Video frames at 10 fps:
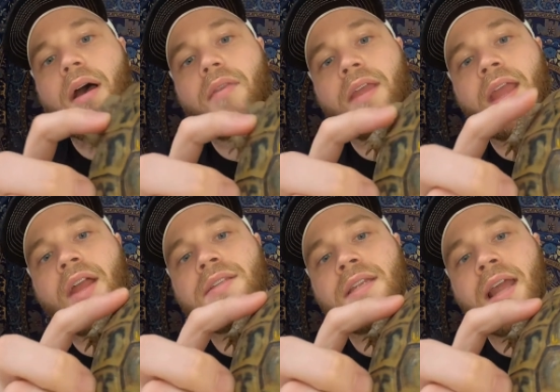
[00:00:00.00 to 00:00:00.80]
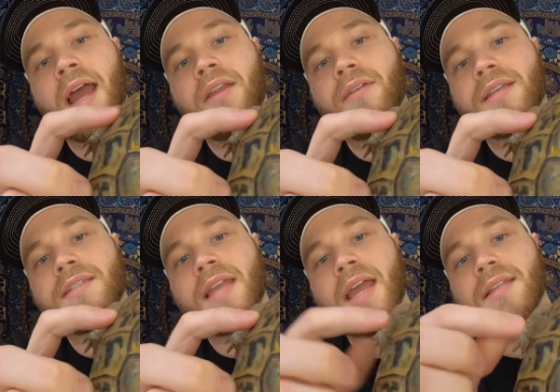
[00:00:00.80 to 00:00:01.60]
the keratin kind of
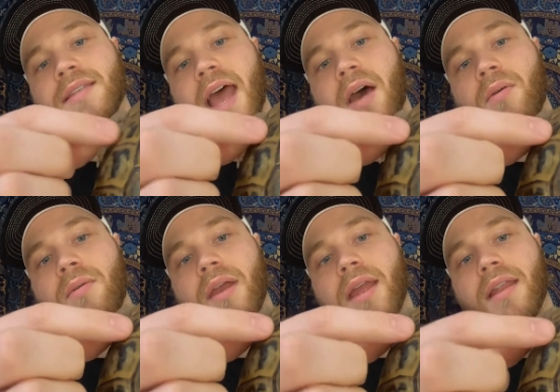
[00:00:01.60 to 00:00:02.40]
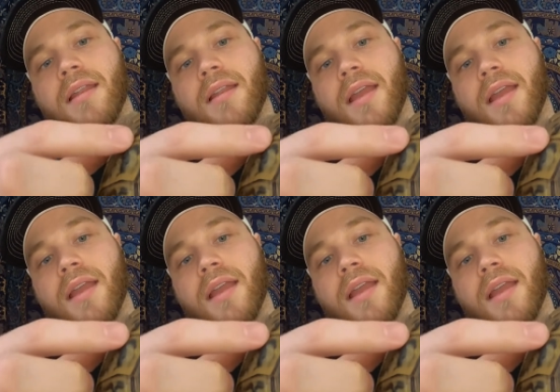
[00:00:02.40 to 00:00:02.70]
extends out and